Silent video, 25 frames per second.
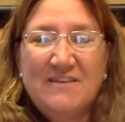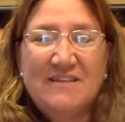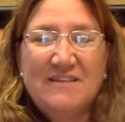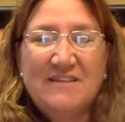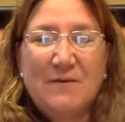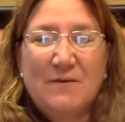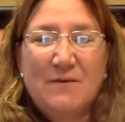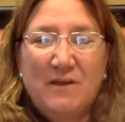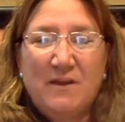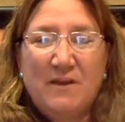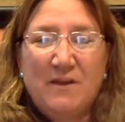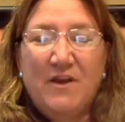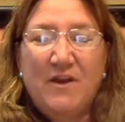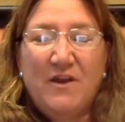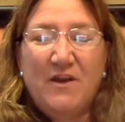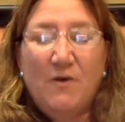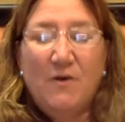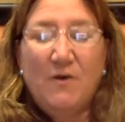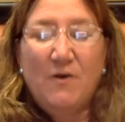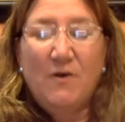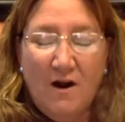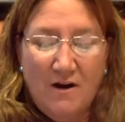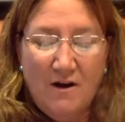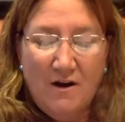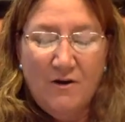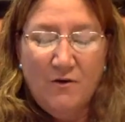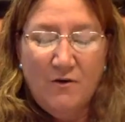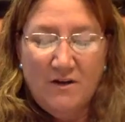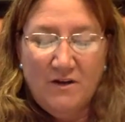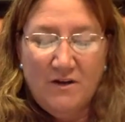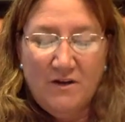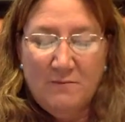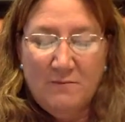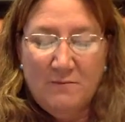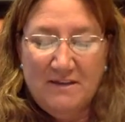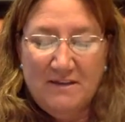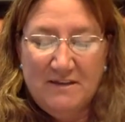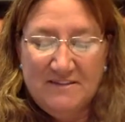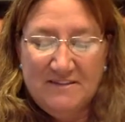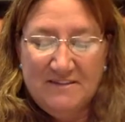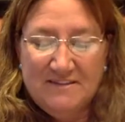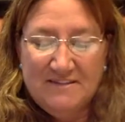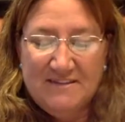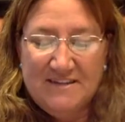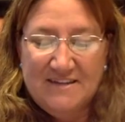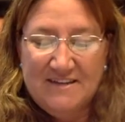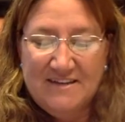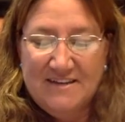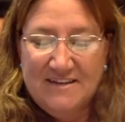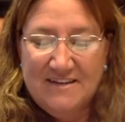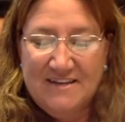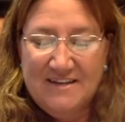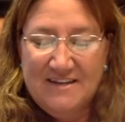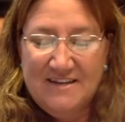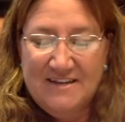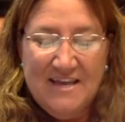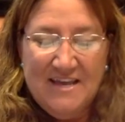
that we know are going to be extended,